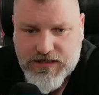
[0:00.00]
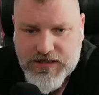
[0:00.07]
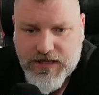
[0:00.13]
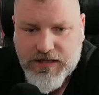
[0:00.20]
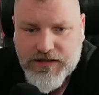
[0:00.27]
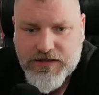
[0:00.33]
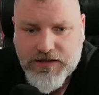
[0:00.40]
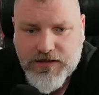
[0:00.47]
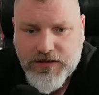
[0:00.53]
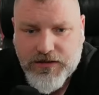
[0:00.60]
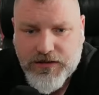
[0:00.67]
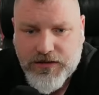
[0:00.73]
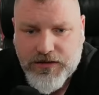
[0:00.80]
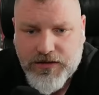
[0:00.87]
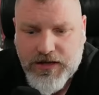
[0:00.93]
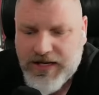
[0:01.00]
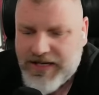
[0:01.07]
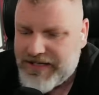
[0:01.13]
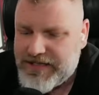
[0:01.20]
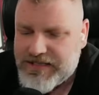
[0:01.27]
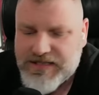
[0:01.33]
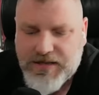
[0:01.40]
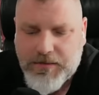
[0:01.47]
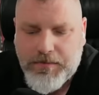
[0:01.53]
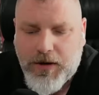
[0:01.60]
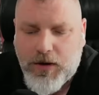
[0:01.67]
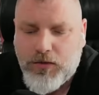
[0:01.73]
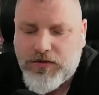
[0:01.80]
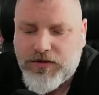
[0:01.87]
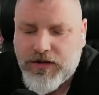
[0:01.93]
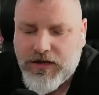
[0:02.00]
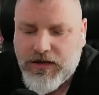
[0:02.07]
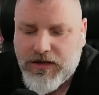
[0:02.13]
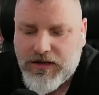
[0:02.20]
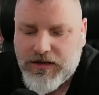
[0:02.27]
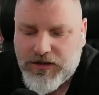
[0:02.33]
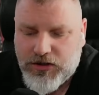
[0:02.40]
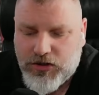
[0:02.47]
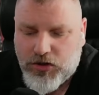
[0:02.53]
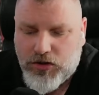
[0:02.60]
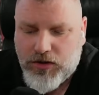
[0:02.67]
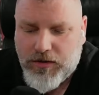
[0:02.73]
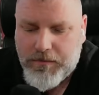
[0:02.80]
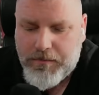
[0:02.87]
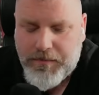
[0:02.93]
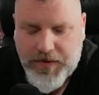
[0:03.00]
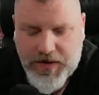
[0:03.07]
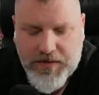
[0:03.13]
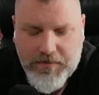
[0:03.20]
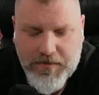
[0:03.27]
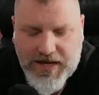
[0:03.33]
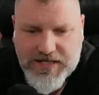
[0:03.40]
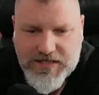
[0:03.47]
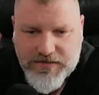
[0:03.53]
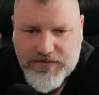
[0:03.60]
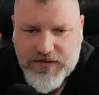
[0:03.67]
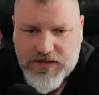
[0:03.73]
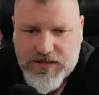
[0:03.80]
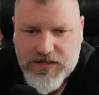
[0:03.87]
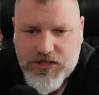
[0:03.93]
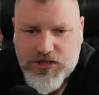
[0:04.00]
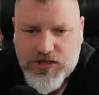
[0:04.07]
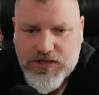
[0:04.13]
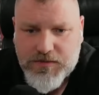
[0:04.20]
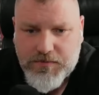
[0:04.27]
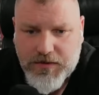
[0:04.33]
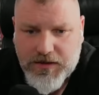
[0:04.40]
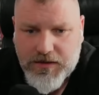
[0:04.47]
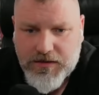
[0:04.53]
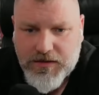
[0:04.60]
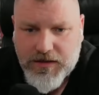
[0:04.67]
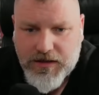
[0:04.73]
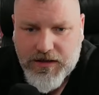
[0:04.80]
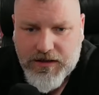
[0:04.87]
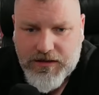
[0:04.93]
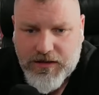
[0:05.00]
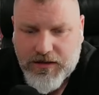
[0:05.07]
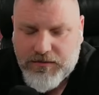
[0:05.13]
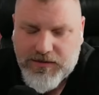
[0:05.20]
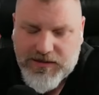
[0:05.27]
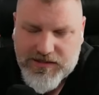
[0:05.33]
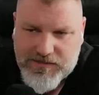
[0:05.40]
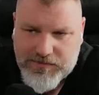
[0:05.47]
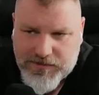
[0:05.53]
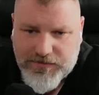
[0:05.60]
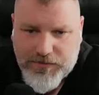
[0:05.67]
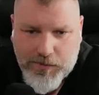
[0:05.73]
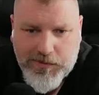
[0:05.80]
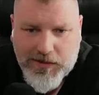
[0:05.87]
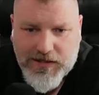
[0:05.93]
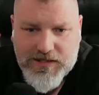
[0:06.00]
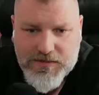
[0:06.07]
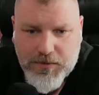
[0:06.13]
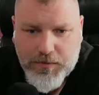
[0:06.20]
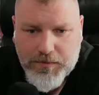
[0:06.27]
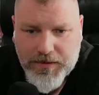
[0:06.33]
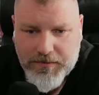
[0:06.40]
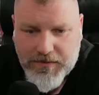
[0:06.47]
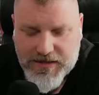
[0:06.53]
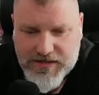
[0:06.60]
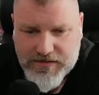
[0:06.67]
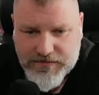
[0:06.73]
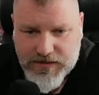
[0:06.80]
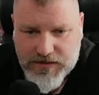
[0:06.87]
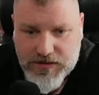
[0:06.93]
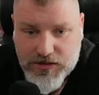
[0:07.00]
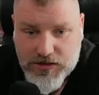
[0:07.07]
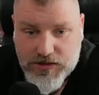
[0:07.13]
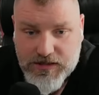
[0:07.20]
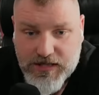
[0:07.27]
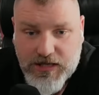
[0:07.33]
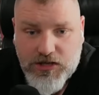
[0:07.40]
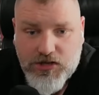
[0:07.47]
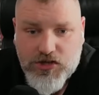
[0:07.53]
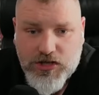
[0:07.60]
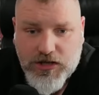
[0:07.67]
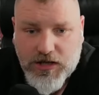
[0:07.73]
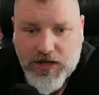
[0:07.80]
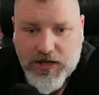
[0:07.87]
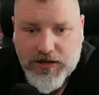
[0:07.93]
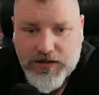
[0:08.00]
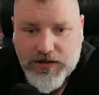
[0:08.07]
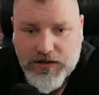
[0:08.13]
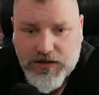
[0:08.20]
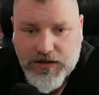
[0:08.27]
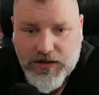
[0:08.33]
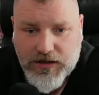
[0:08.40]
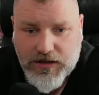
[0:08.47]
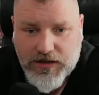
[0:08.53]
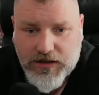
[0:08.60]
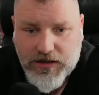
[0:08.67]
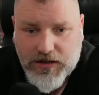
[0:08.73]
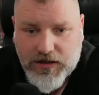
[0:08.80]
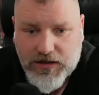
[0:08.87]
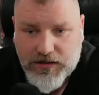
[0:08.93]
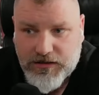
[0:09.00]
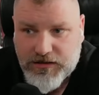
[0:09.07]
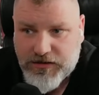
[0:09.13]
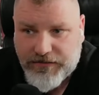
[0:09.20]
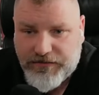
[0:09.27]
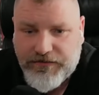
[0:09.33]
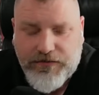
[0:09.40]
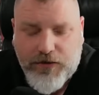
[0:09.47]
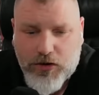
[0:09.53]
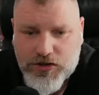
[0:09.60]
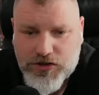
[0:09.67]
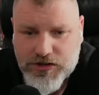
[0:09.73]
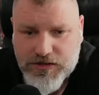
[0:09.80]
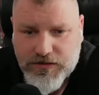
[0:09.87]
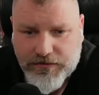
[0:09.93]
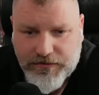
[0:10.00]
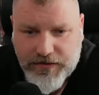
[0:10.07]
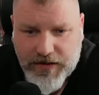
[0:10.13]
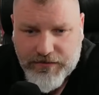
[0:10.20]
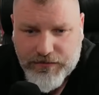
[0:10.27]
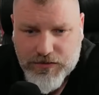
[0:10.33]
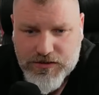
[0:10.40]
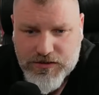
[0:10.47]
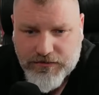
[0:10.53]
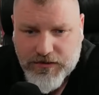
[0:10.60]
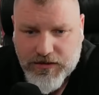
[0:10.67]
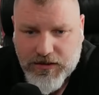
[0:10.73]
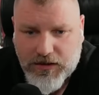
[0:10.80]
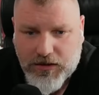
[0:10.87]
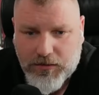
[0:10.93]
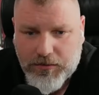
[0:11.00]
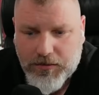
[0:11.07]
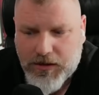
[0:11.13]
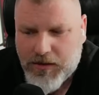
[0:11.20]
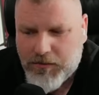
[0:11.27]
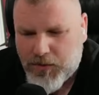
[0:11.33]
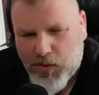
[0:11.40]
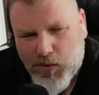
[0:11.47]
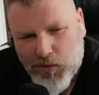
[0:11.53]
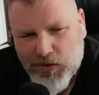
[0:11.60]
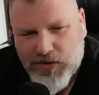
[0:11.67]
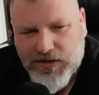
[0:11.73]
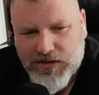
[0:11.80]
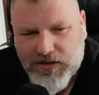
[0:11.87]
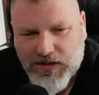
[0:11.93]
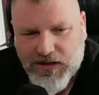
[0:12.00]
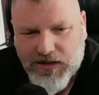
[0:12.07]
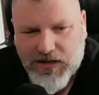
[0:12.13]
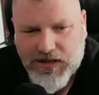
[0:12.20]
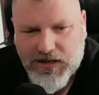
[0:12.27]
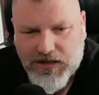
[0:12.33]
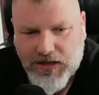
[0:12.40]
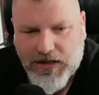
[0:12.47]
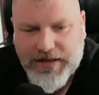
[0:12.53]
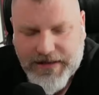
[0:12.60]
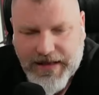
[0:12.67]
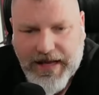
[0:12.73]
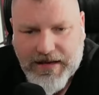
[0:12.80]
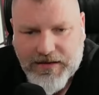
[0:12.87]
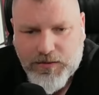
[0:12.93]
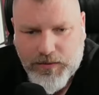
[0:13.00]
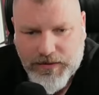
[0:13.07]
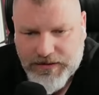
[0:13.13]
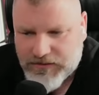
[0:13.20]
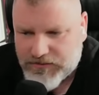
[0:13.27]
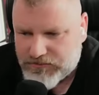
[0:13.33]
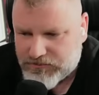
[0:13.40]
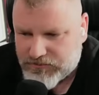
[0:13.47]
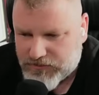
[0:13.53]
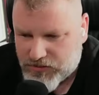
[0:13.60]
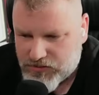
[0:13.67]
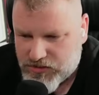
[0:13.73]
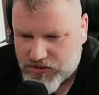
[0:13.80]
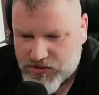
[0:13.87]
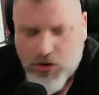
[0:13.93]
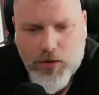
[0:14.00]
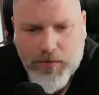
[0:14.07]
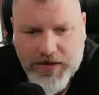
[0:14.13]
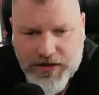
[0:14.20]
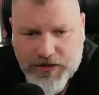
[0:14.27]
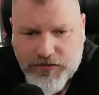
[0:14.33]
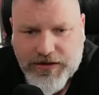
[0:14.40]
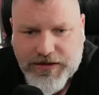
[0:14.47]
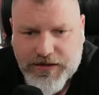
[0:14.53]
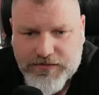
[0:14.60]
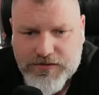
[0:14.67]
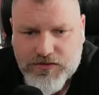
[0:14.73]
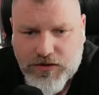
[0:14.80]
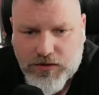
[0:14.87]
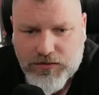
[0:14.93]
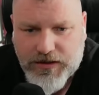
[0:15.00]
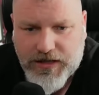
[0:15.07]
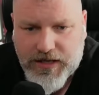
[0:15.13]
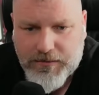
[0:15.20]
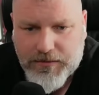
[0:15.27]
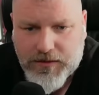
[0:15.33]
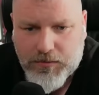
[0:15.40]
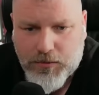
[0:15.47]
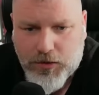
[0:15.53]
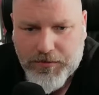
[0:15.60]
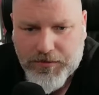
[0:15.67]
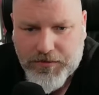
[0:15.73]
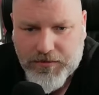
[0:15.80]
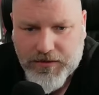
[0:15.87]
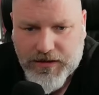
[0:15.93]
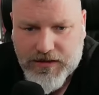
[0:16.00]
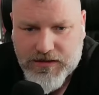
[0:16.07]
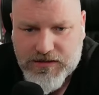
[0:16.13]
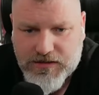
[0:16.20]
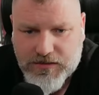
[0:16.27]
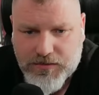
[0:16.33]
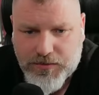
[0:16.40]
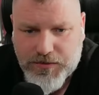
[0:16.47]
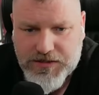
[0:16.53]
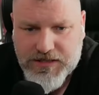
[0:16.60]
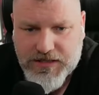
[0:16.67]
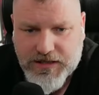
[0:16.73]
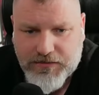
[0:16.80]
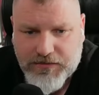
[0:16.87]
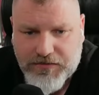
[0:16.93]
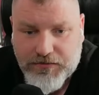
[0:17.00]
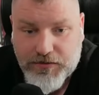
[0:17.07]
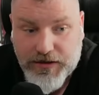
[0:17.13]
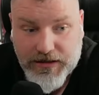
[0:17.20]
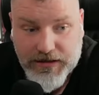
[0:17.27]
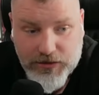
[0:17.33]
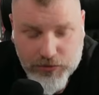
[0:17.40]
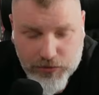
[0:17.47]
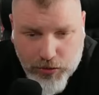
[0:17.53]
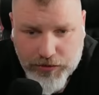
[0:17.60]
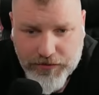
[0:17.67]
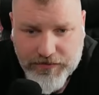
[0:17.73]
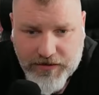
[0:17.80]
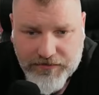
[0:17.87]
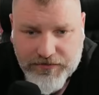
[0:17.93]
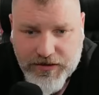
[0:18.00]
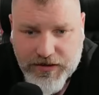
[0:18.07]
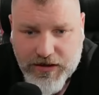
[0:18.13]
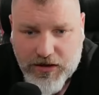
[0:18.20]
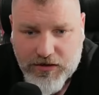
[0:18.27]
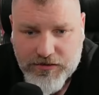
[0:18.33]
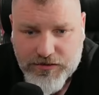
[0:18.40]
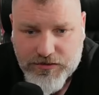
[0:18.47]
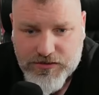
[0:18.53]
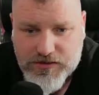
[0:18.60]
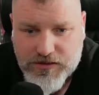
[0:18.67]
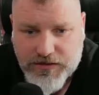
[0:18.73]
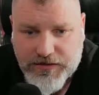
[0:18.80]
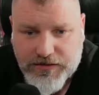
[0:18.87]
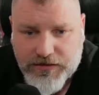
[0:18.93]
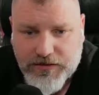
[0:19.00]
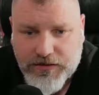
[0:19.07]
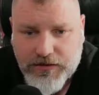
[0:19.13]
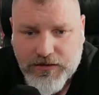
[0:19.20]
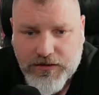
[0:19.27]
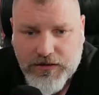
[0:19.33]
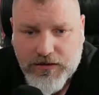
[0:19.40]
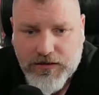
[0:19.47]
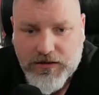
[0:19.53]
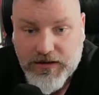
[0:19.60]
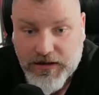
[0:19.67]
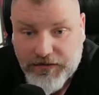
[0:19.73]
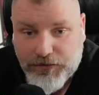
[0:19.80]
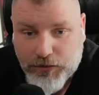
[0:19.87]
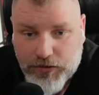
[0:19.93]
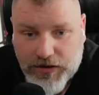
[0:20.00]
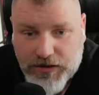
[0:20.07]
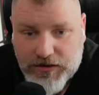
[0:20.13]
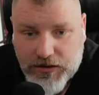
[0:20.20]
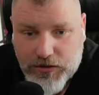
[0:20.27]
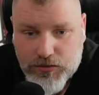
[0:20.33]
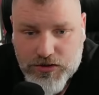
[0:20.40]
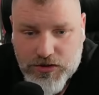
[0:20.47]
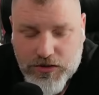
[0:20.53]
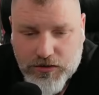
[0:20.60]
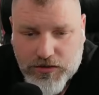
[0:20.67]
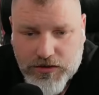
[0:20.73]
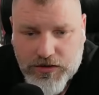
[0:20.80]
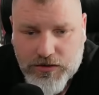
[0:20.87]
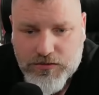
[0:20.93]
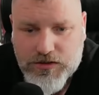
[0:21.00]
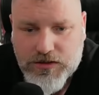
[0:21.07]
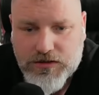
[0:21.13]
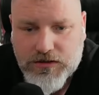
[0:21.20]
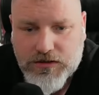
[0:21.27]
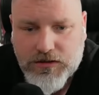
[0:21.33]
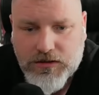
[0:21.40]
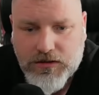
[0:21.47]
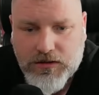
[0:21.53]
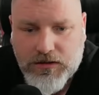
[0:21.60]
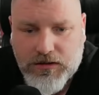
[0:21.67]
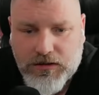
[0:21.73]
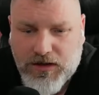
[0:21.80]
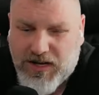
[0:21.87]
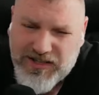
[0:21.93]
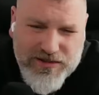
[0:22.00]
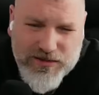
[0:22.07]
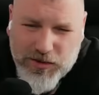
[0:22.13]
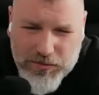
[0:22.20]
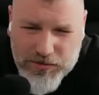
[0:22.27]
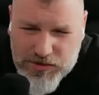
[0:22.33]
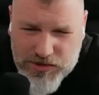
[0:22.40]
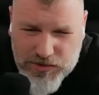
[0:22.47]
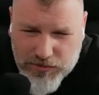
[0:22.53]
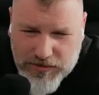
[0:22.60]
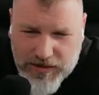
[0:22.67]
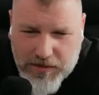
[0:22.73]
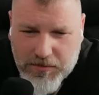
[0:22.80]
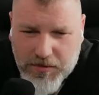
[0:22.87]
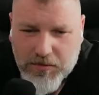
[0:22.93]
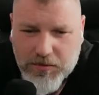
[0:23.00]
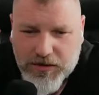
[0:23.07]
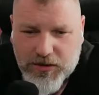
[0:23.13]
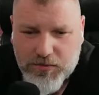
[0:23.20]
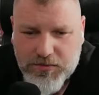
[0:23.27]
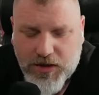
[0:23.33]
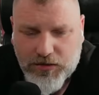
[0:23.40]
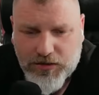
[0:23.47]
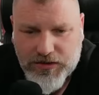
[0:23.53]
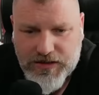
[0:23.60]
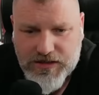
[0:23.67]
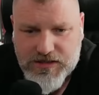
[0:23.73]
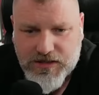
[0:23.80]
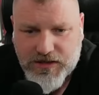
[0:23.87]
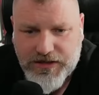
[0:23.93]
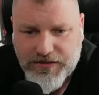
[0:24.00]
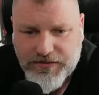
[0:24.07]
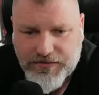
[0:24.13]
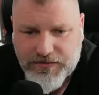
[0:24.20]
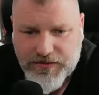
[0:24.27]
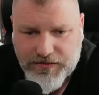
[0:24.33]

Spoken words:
days. It isn't about, big, massive decisions being... Well, I suppose football is about big, massive decisions hinging on the fortunes and favours of a club. But one like that, when there's so many directives around the game at the moment with regards to whistling and refereeing, and you've got VAR on your side, that if you need to use it, you can use it. I don't know whether Stuart Atwell would have come down on his side if